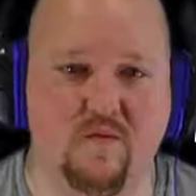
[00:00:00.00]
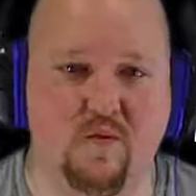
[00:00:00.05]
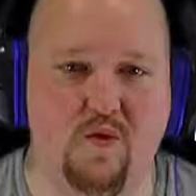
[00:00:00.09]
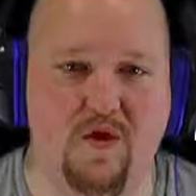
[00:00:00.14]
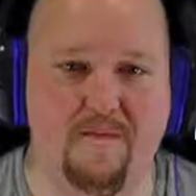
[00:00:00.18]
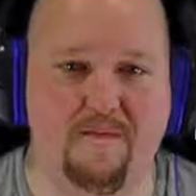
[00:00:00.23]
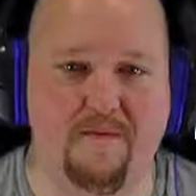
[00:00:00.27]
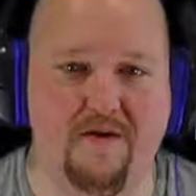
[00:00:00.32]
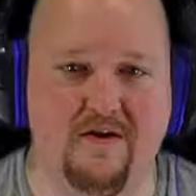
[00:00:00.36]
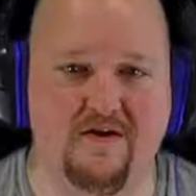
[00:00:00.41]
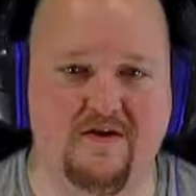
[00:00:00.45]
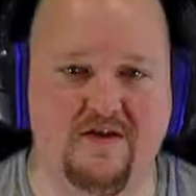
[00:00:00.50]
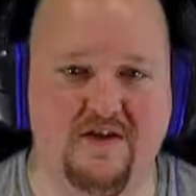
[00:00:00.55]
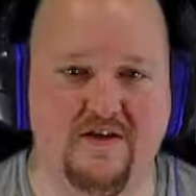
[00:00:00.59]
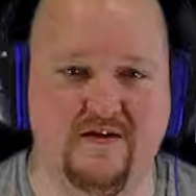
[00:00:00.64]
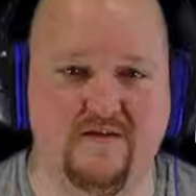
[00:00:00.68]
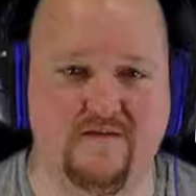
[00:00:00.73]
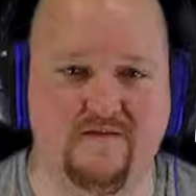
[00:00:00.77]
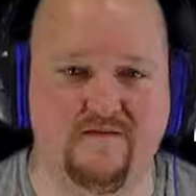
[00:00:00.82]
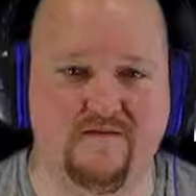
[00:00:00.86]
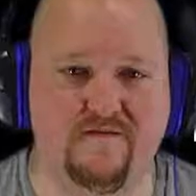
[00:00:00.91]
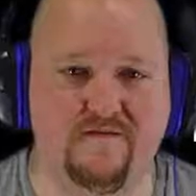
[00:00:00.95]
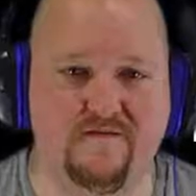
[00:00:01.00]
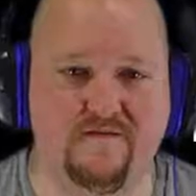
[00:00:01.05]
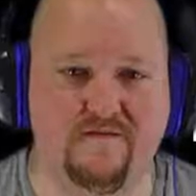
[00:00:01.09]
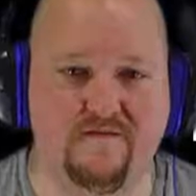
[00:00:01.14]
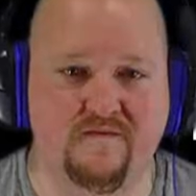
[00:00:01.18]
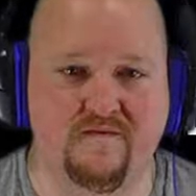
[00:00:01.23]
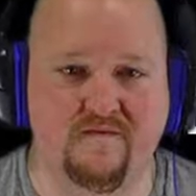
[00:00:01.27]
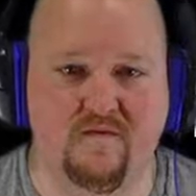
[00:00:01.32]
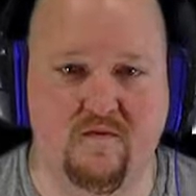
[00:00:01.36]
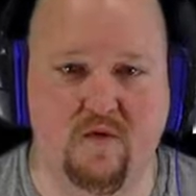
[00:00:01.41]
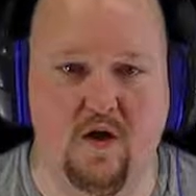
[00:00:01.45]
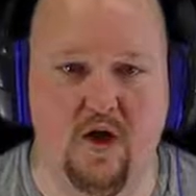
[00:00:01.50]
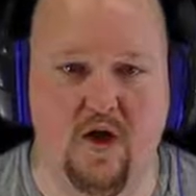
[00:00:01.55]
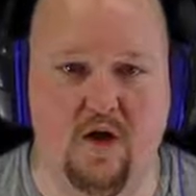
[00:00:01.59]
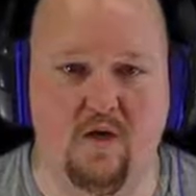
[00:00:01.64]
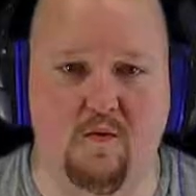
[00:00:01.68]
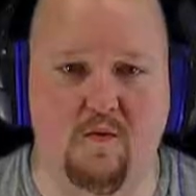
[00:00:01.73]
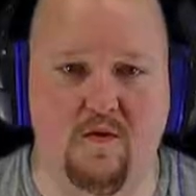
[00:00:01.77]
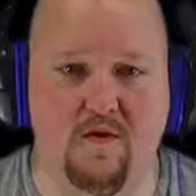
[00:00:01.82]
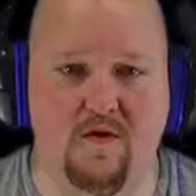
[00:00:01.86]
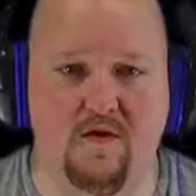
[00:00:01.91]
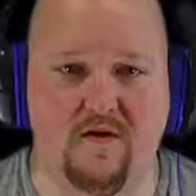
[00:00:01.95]
What person?
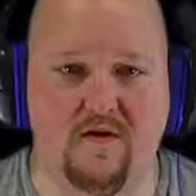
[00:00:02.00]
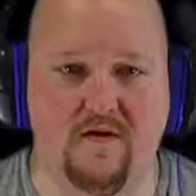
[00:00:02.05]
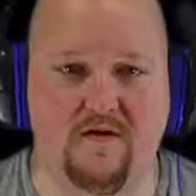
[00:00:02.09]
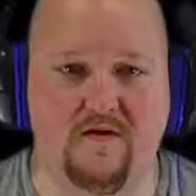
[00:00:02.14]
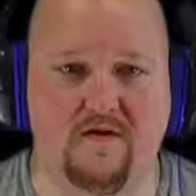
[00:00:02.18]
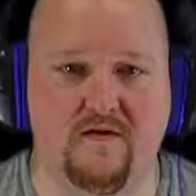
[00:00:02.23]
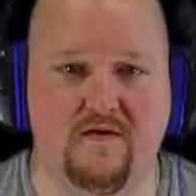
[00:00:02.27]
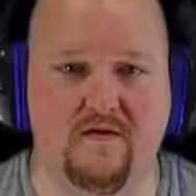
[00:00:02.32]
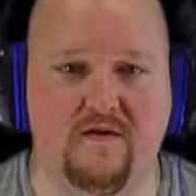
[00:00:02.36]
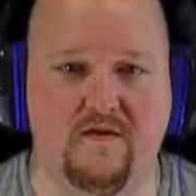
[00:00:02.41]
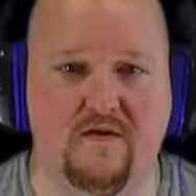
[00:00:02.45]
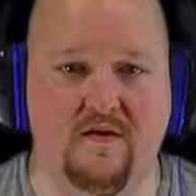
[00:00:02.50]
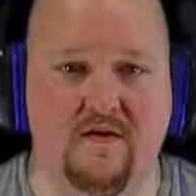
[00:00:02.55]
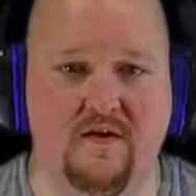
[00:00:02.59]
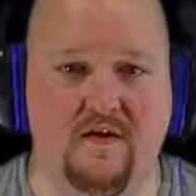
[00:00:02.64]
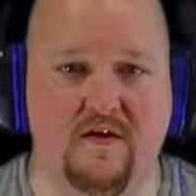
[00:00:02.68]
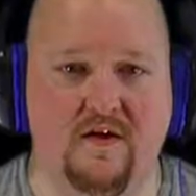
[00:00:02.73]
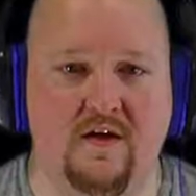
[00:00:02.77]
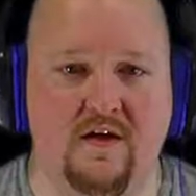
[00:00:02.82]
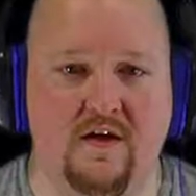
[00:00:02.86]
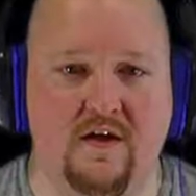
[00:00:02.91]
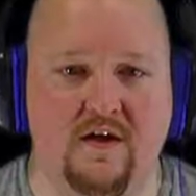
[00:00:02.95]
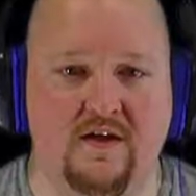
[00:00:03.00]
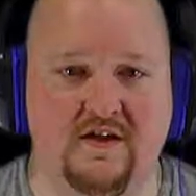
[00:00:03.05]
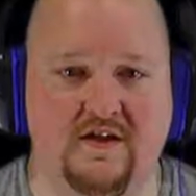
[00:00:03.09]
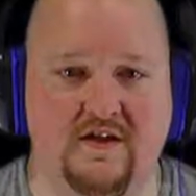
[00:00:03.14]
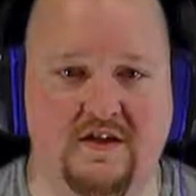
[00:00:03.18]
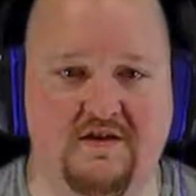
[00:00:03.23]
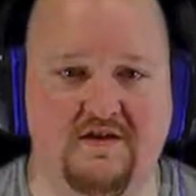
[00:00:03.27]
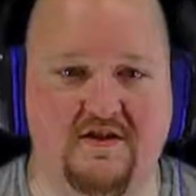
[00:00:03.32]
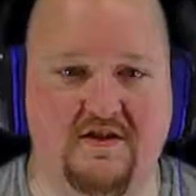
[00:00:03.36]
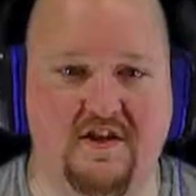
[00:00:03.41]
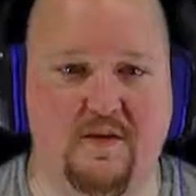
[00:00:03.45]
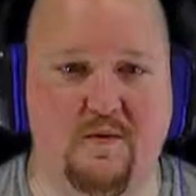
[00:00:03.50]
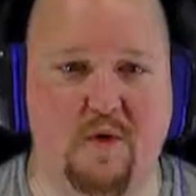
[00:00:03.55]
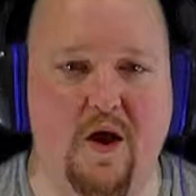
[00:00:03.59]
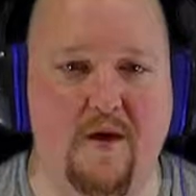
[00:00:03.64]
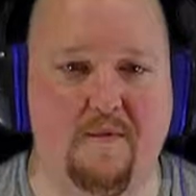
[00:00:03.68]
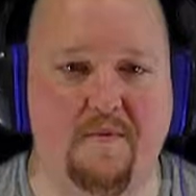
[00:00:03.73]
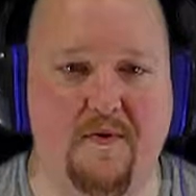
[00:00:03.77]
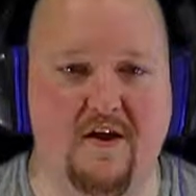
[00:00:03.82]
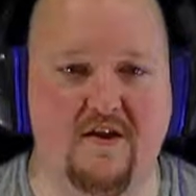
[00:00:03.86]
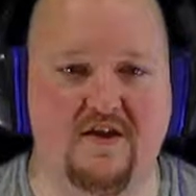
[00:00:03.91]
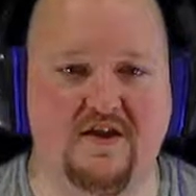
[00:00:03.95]
Whoa! Seriously,
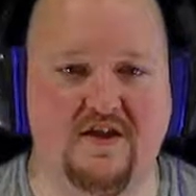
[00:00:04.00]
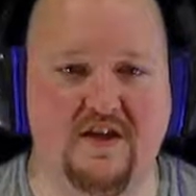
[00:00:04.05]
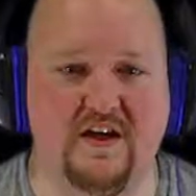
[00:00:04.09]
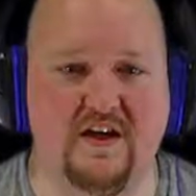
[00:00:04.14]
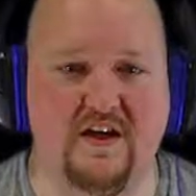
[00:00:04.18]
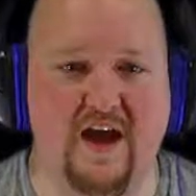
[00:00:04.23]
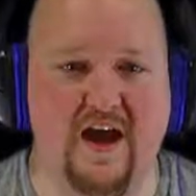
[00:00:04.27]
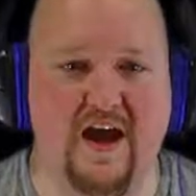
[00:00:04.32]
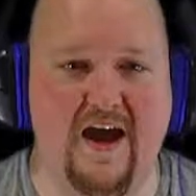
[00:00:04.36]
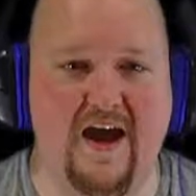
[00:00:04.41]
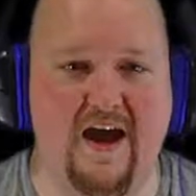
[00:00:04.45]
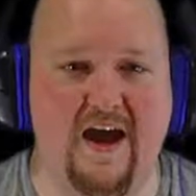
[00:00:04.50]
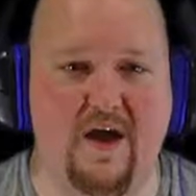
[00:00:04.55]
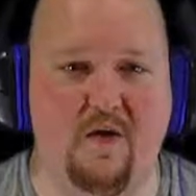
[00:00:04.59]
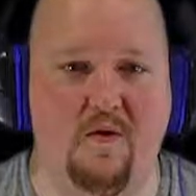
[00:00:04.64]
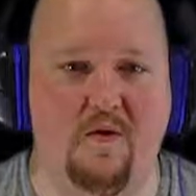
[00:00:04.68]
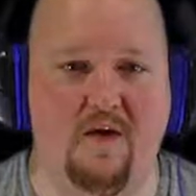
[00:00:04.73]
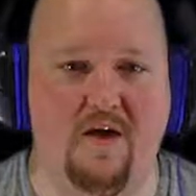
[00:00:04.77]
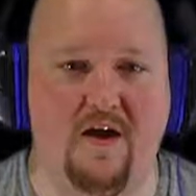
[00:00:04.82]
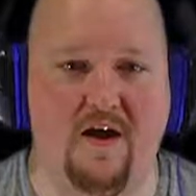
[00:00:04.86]
what person? Ow.